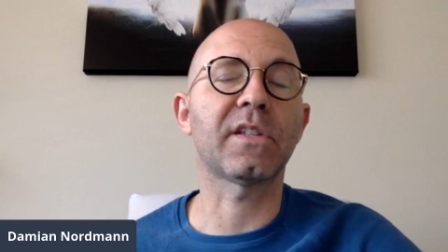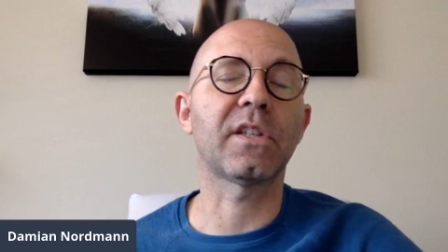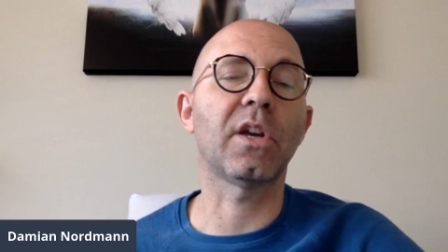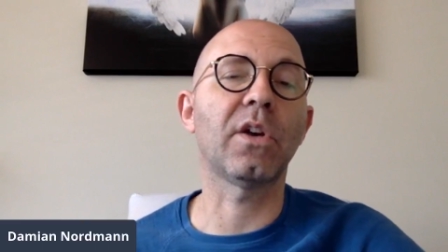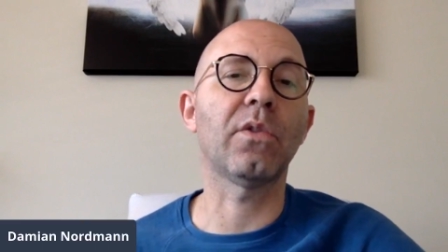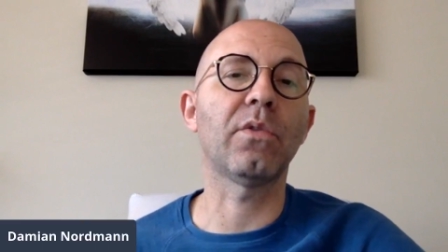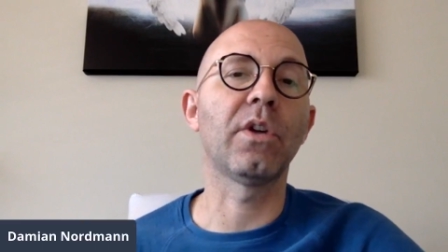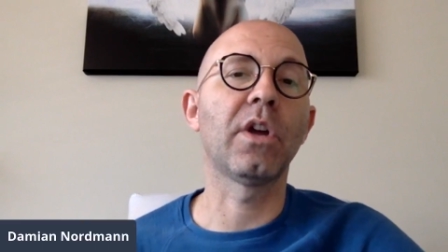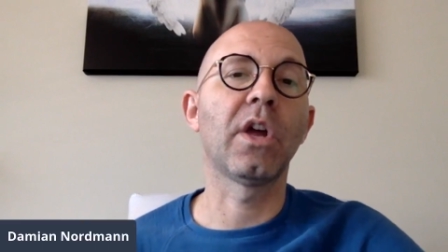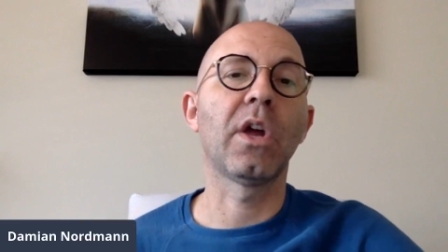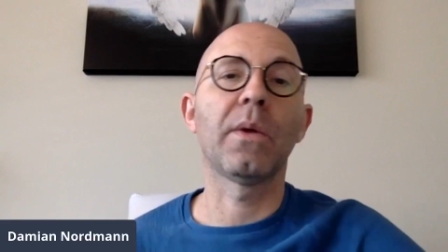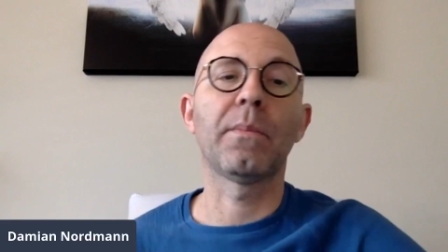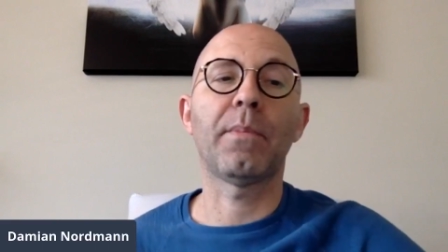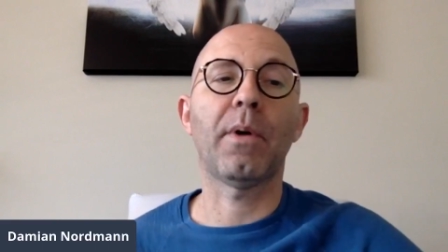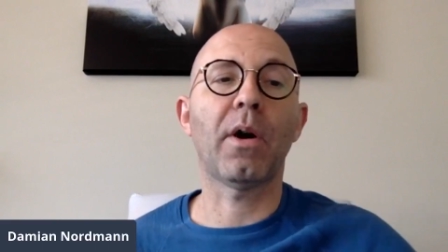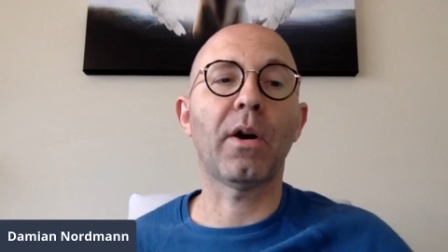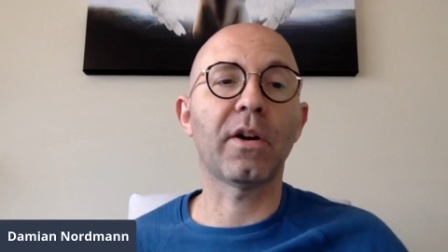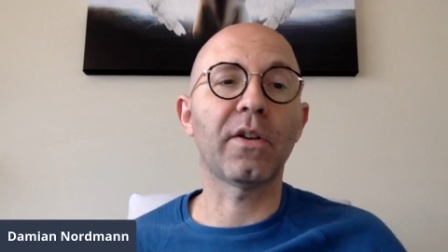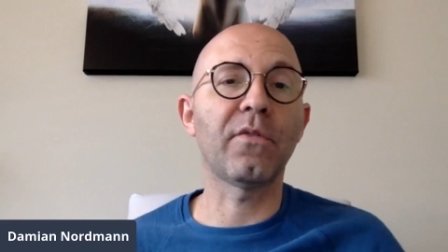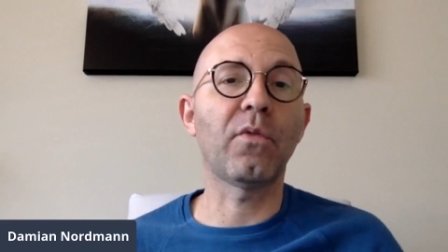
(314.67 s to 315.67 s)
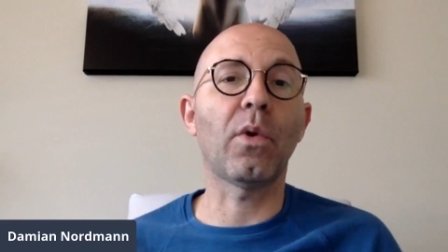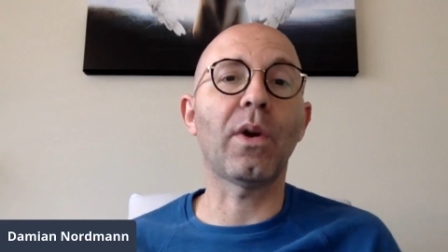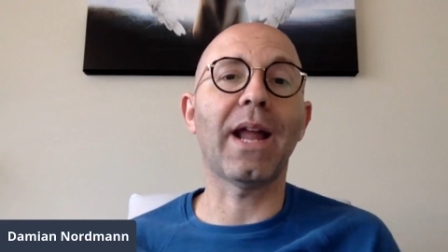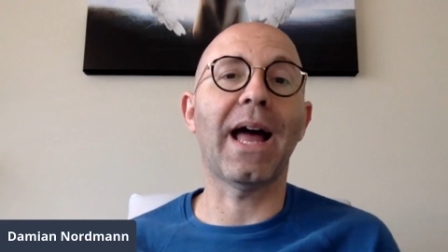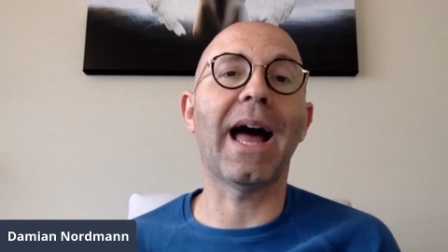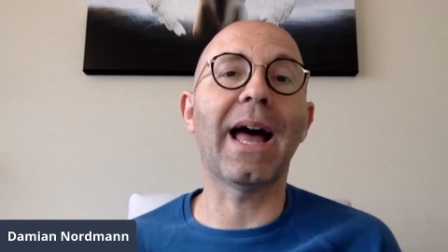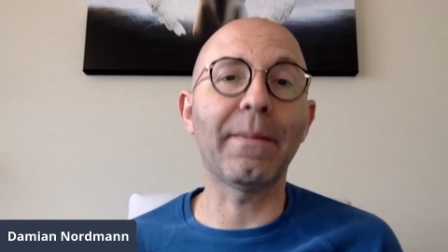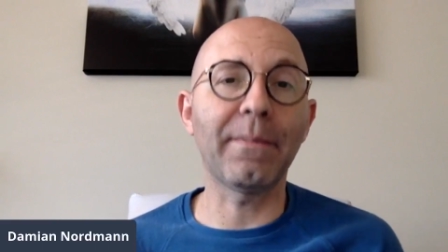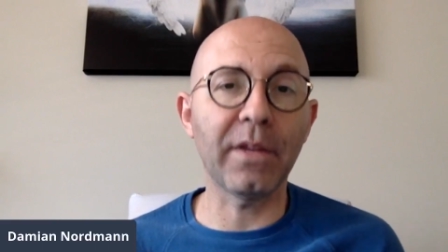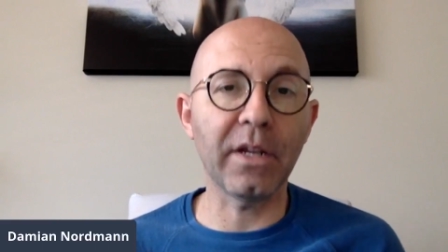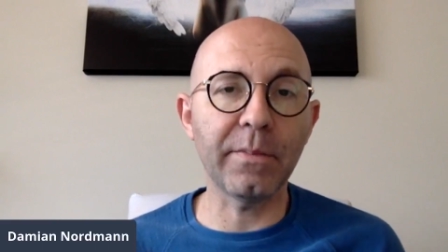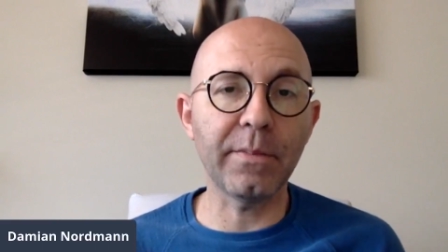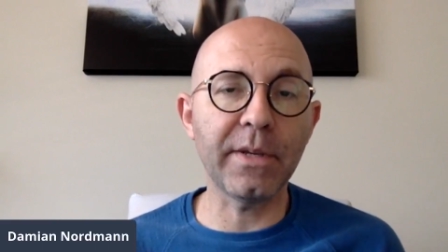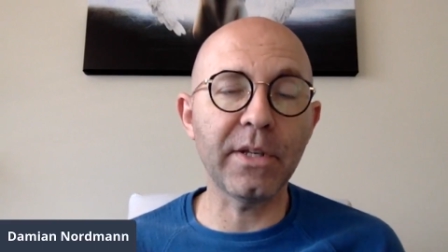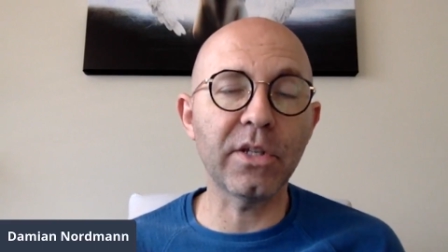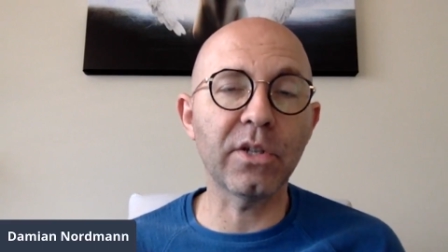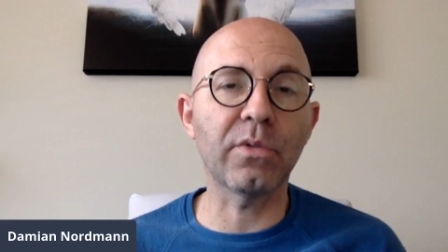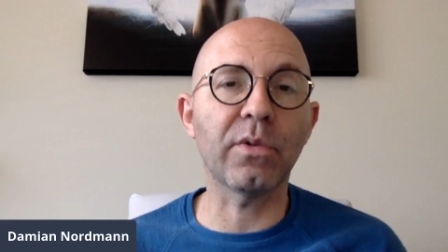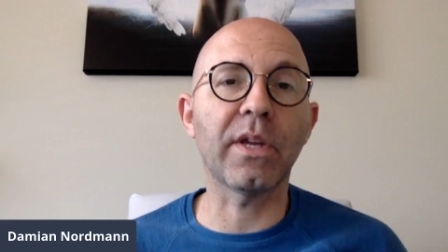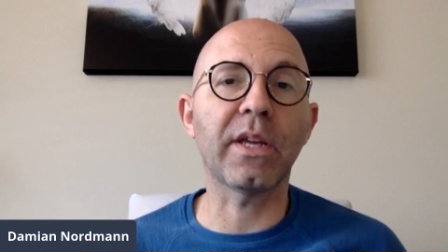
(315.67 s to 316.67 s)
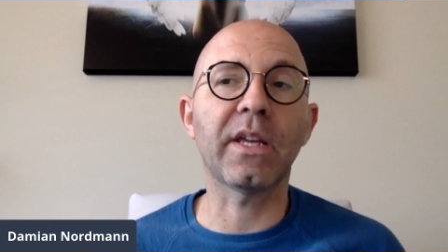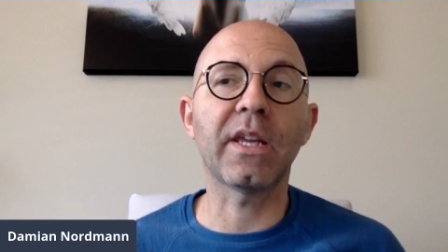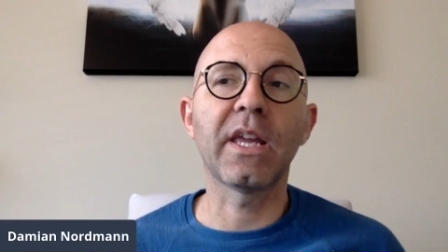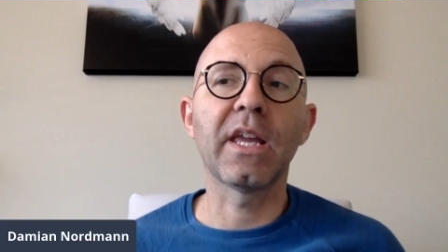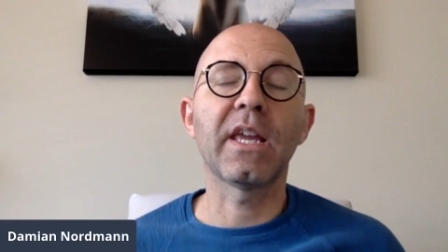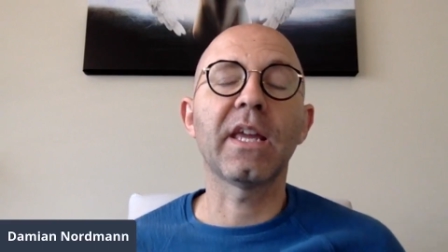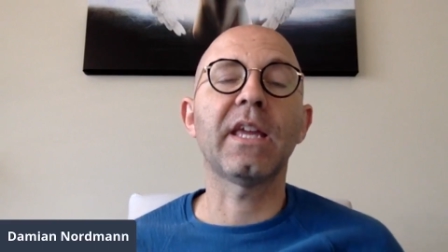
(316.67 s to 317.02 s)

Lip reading: So part of what I'm going to be doing